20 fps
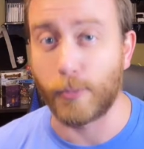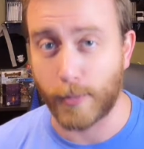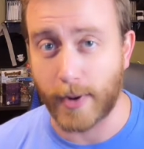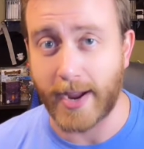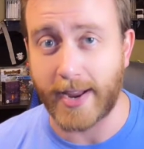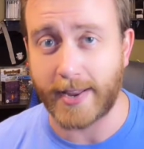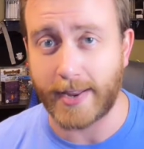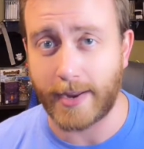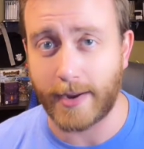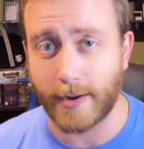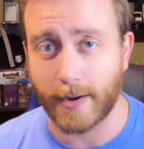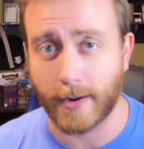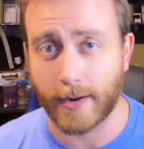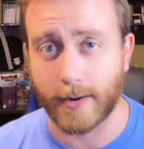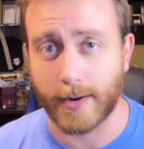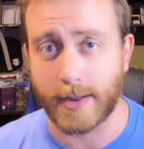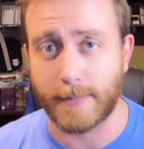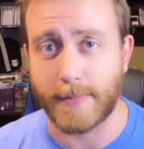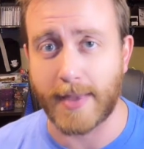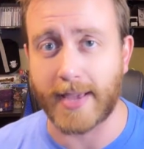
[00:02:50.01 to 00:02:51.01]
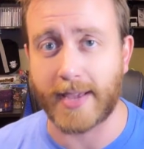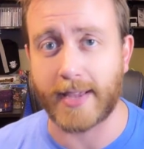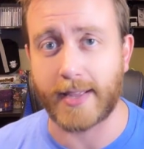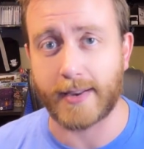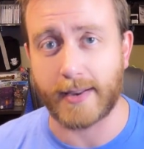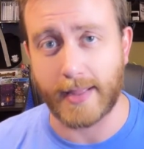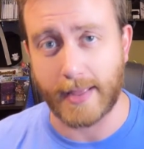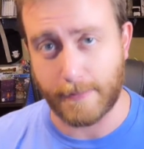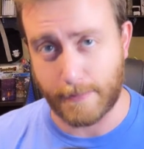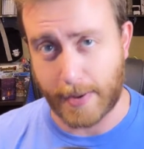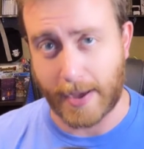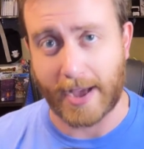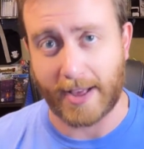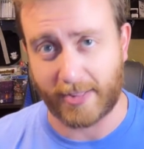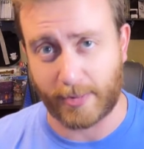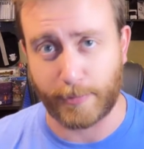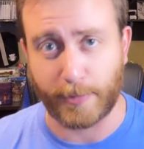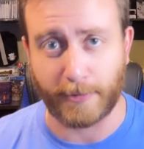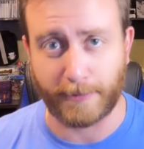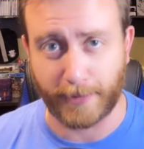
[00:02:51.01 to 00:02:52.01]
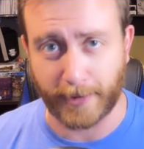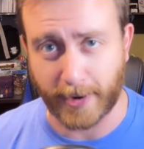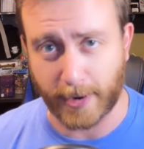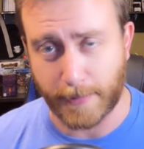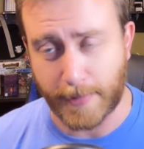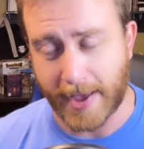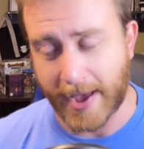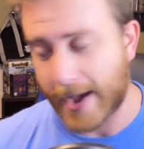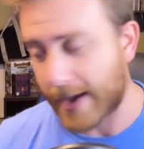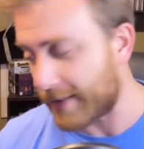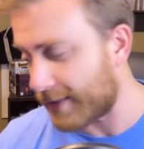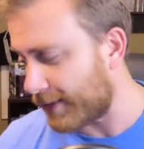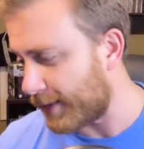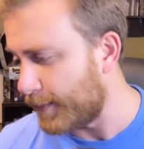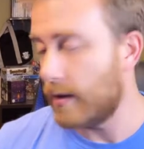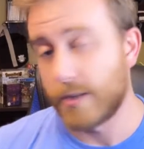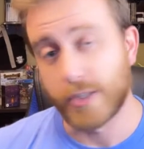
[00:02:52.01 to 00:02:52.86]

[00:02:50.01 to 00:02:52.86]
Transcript: right here and make it impossible for you to pass.